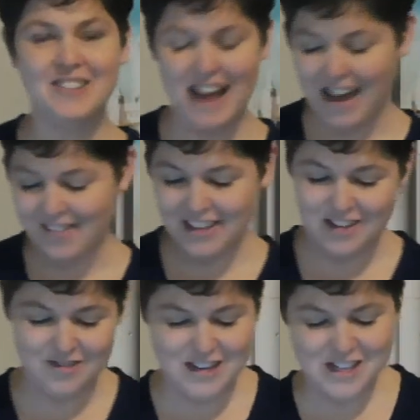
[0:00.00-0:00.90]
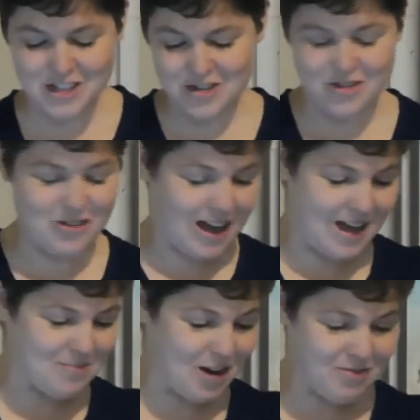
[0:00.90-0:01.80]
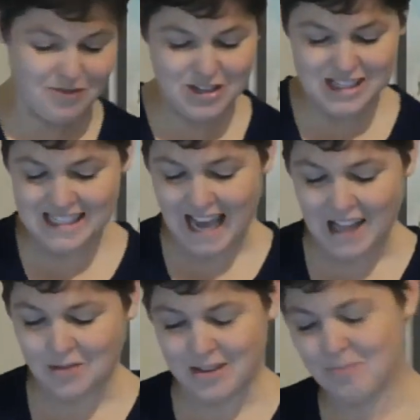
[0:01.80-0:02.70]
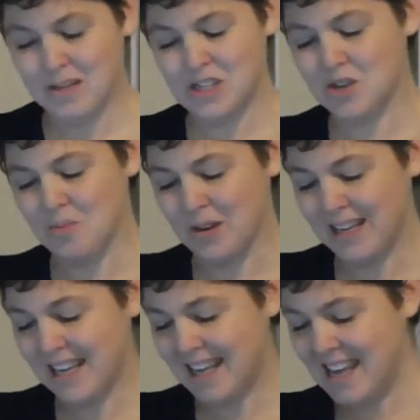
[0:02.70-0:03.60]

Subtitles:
I'm going to read you our first Halloween picture book.